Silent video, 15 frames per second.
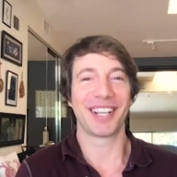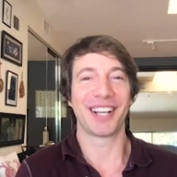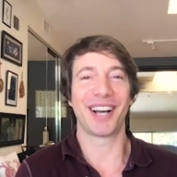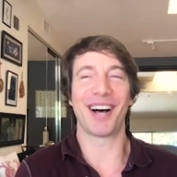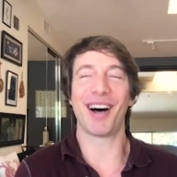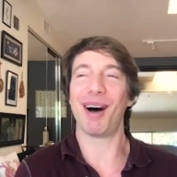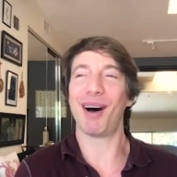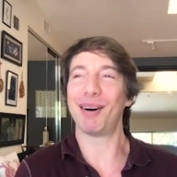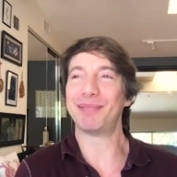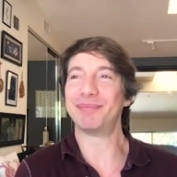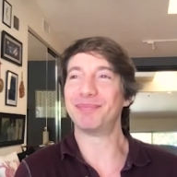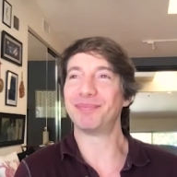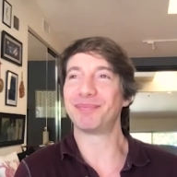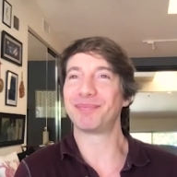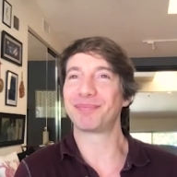
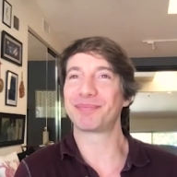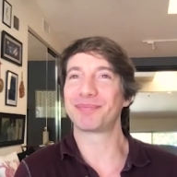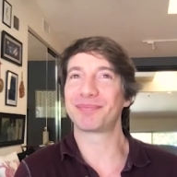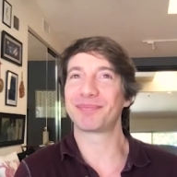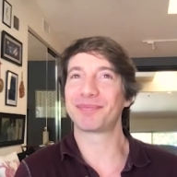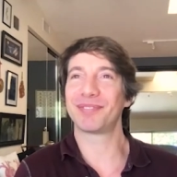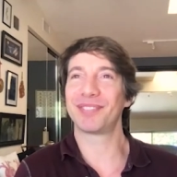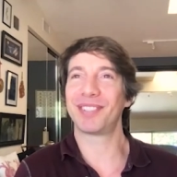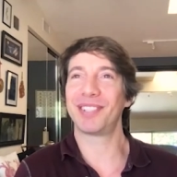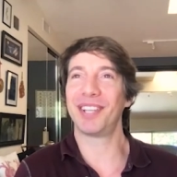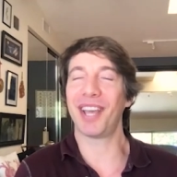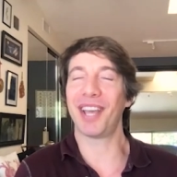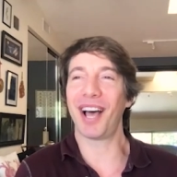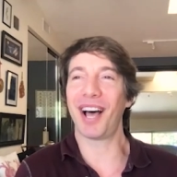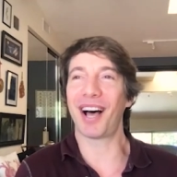Um,
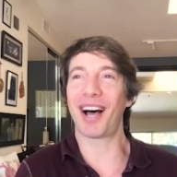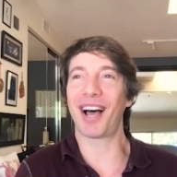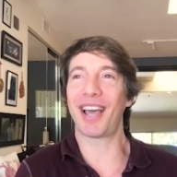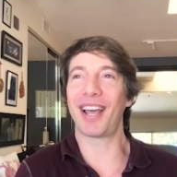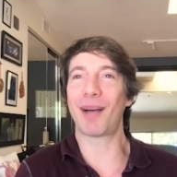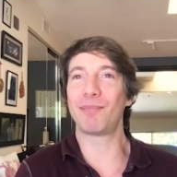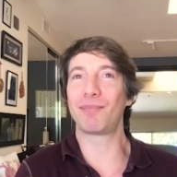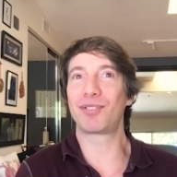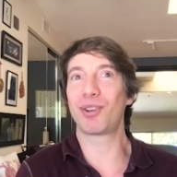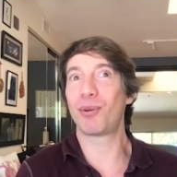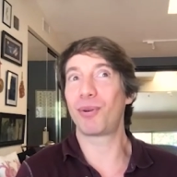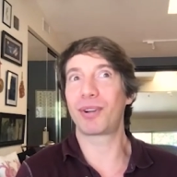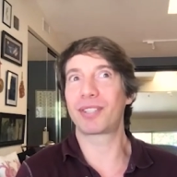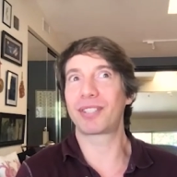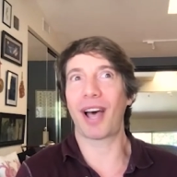yeah, and I'm
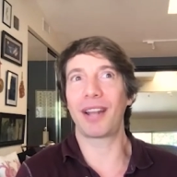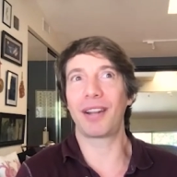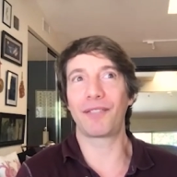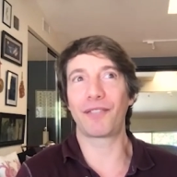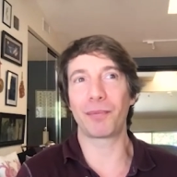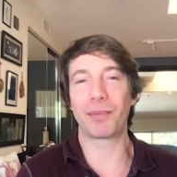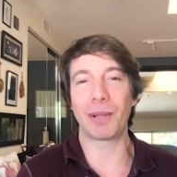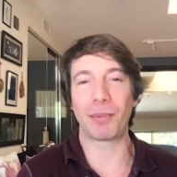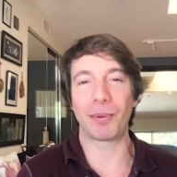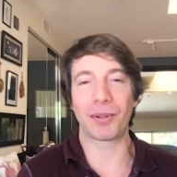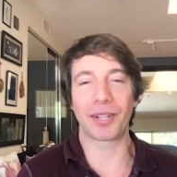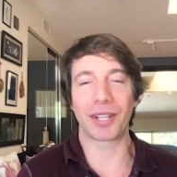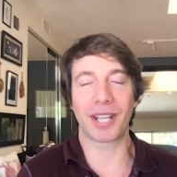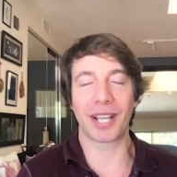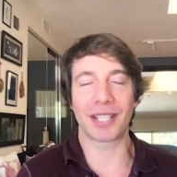so excited for people
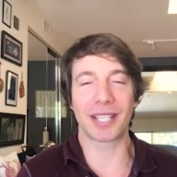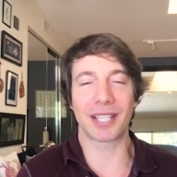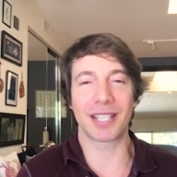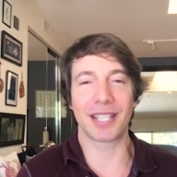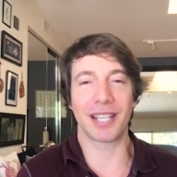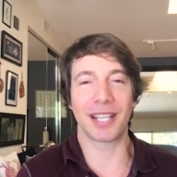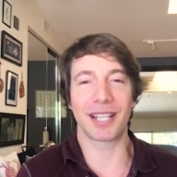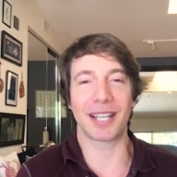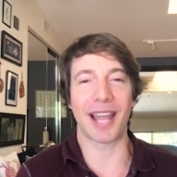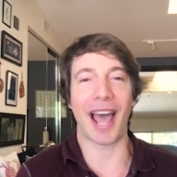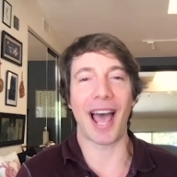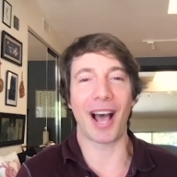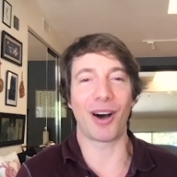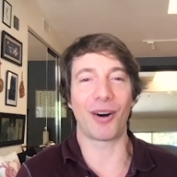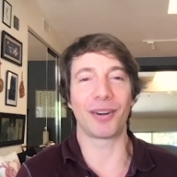to get to see it
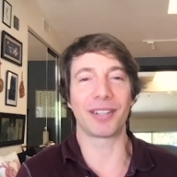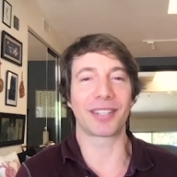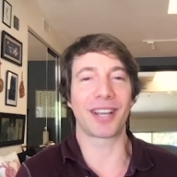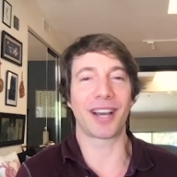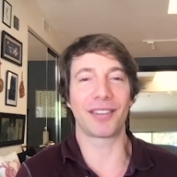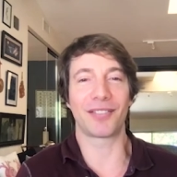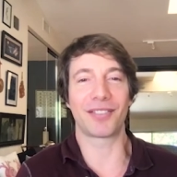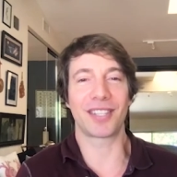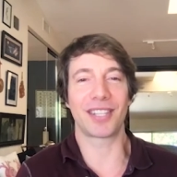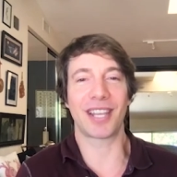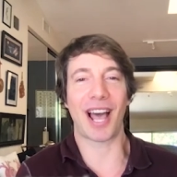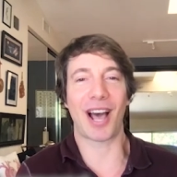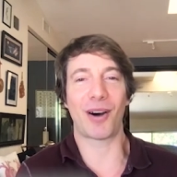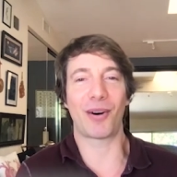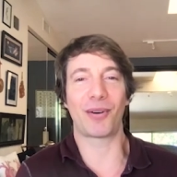now and kind of see
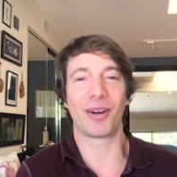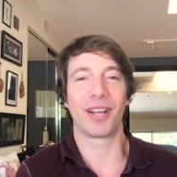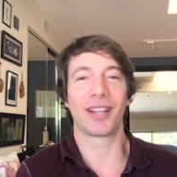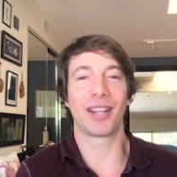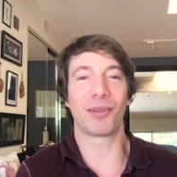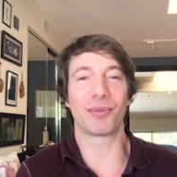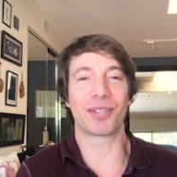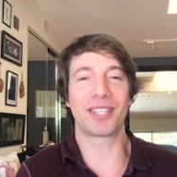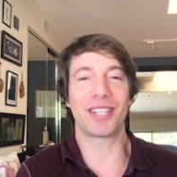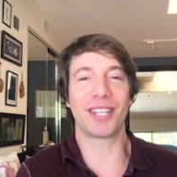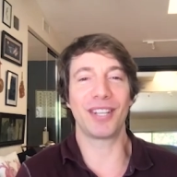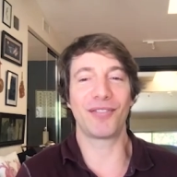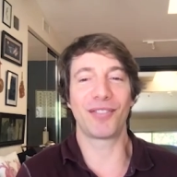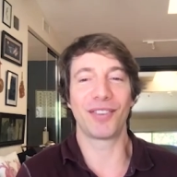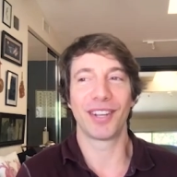how they
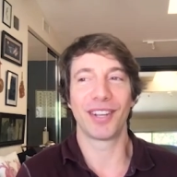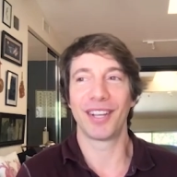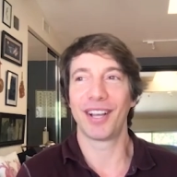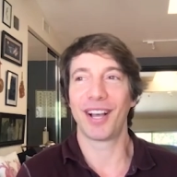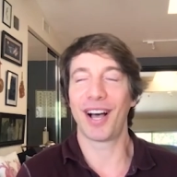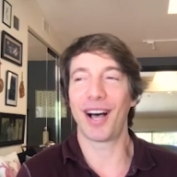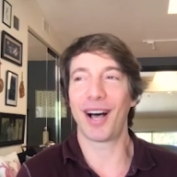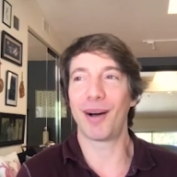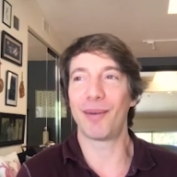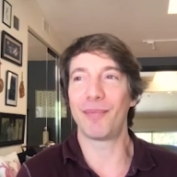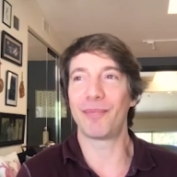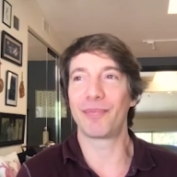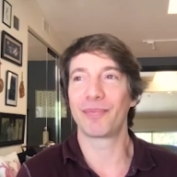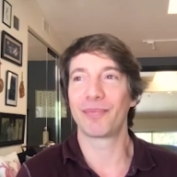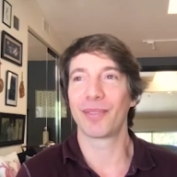receive
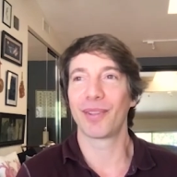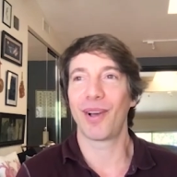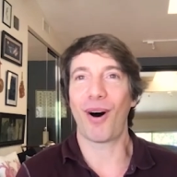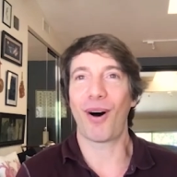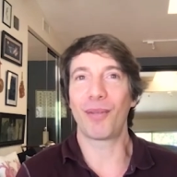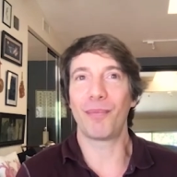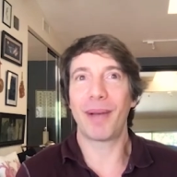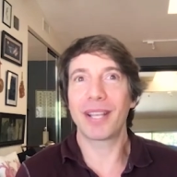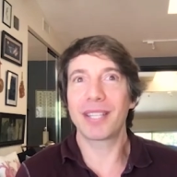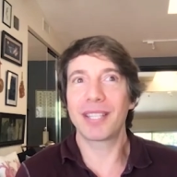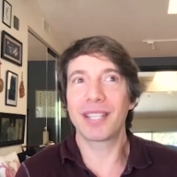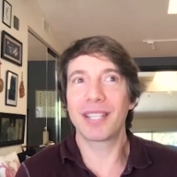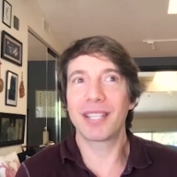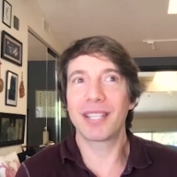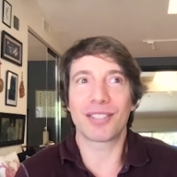um, all the
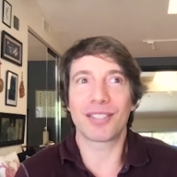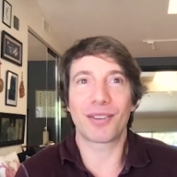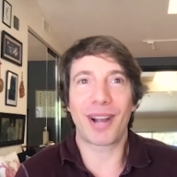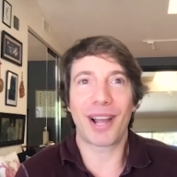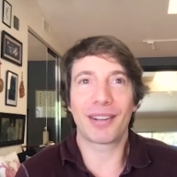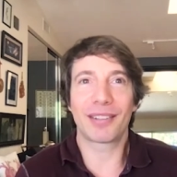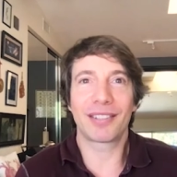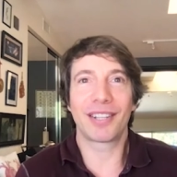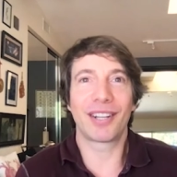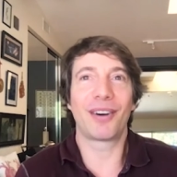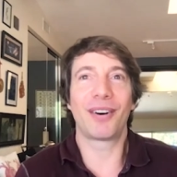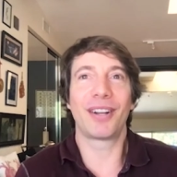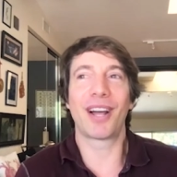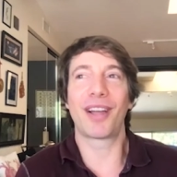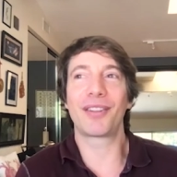messages around you know
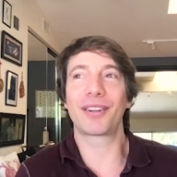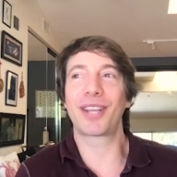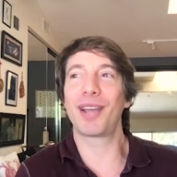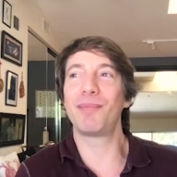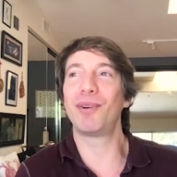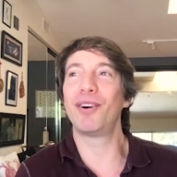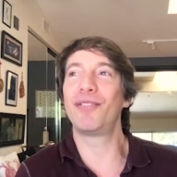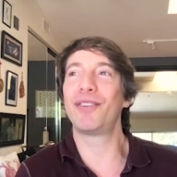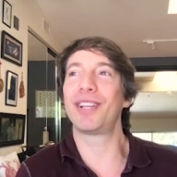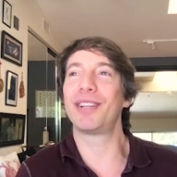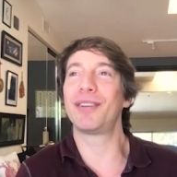another gay movie.